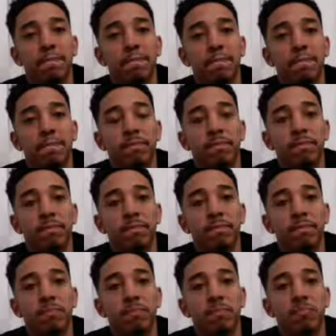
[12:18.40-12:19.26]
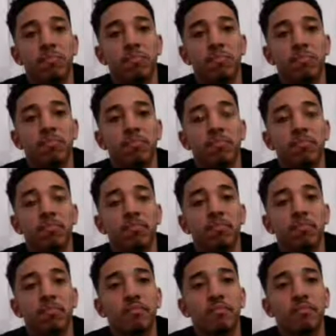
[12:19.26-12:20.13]

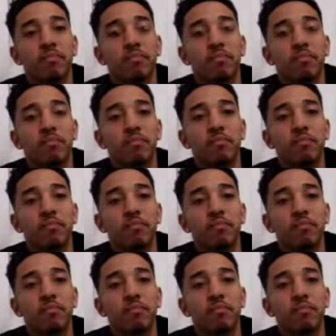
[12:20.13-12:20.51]
(silent)